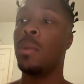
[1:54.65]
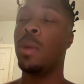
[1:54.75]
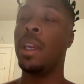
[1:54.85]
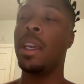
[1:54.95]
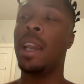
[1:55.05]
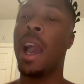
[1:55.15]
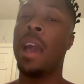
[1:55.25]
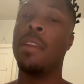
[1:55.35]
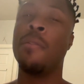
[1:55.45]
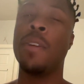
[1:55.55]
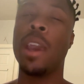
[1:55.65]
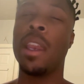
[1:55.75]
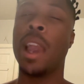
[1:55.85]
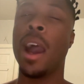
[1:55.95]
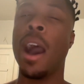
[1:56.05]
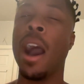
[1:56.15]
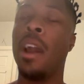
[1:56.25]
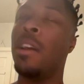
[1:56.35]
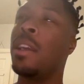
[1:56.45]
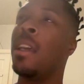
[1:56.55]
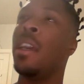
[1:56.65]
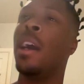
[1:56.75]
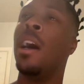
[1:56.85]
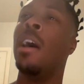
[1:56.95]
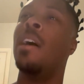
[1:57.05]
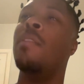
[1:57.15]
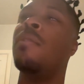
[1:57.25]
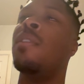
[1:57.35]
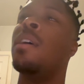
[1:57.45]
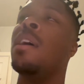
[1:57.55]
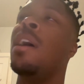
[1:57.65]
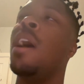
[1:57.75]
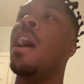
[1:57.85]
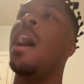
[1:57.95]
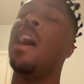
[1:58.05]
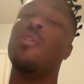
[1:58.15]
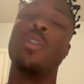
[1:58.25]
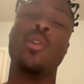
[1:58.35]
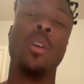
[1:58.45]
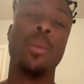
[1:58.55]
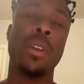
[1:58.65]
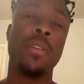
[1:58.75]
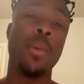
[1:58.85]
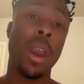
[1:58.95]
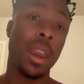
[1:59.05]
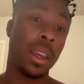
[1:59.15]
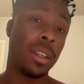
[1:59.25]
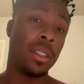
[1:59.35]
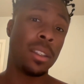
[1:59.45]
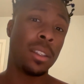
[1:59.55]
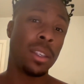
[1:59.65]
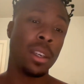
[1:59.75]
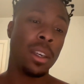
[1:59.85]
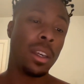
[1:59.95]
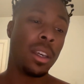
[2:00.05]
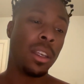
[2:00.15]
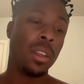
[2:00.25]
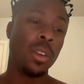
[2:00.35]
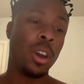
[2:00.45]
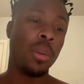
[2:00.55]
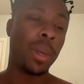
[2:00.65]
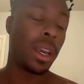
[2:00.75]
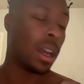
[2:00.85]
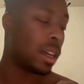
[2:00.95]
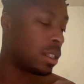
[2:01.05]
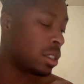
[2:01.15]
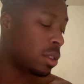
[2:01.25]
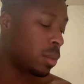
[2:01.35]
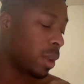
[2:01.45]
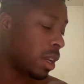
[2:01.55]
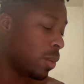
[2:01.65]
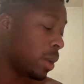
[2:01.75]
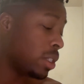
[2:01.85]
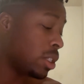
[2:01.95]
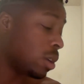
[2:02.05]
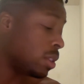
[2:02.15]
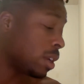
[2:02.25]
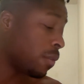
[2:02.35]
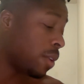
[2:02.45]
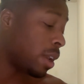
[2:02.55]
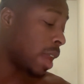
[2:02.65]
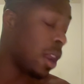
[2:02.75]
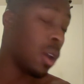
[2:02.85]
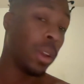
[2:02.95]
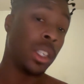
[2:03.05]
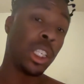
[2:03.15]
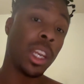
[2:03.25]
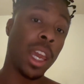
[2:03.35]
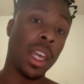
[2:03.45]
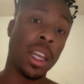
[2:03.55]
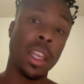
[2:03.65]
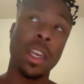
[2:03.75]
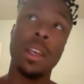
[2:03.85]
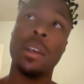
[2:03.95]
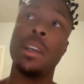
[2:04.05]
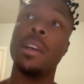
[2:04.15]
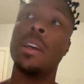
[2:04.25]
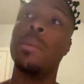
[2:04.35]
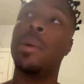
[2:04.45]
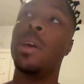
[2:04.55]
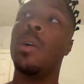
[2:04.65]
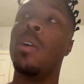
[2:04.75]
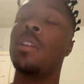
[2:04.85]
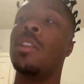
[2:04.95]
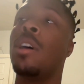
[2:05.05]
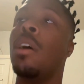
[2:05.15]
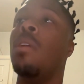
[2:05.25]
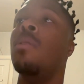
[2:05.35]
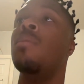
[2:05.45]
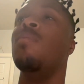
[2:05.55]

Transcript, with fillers: we kind of fit in your hierarchy of heteronormative ways. You know, because we're, we're so different, only genetically, but also